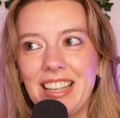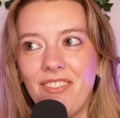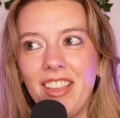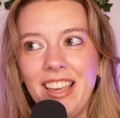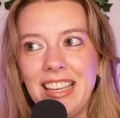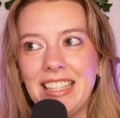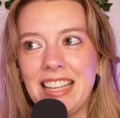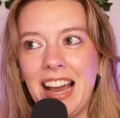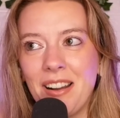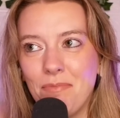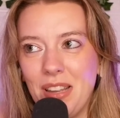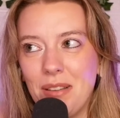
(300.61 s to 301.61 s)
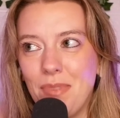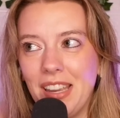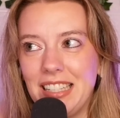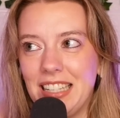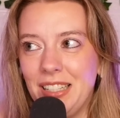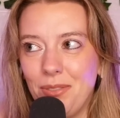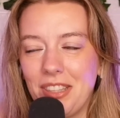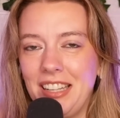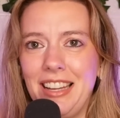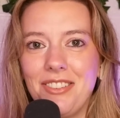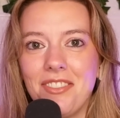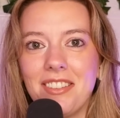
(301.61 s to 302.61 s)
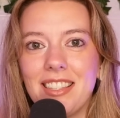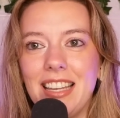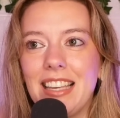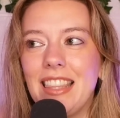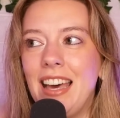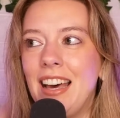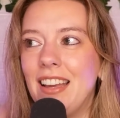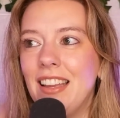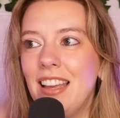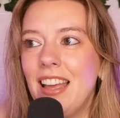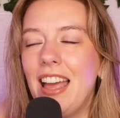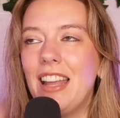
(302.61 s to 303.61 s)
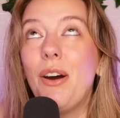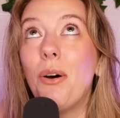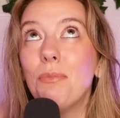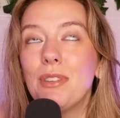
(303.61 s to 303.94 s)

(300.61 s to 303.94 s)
I feel like he's got to be a big deal with an entrance like that. And Home